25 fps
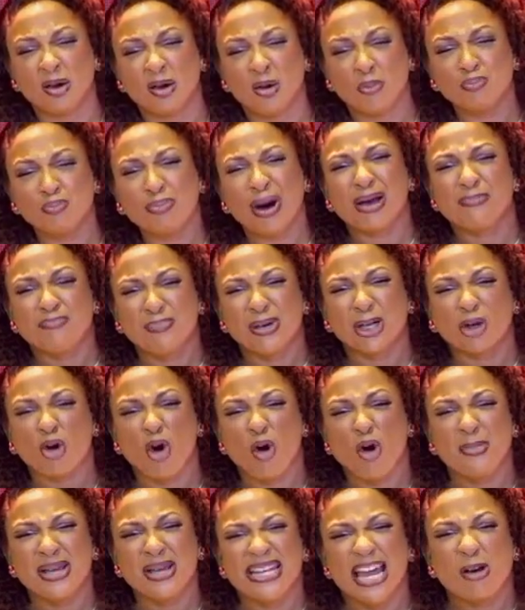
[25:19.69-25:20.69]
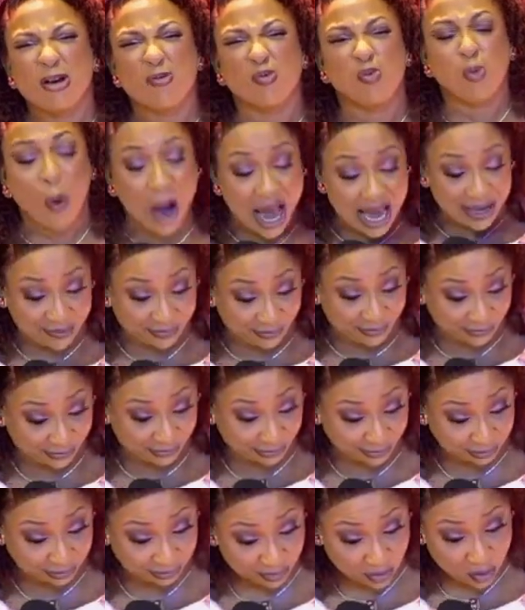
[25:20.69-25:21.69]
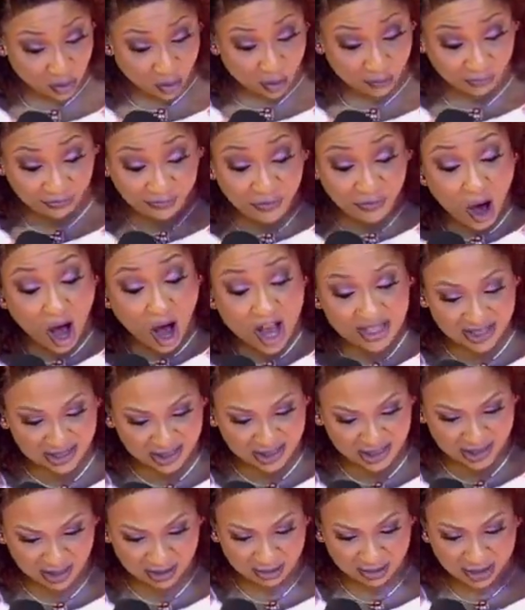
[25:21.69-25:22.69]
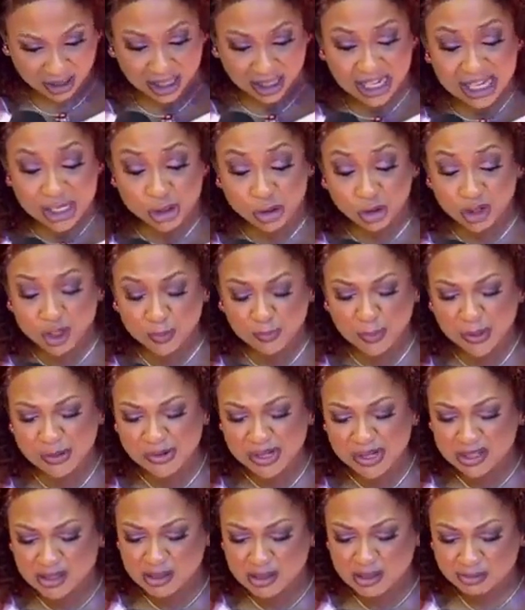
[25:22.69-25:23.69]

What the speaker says: by becoming a wife first in your spirit.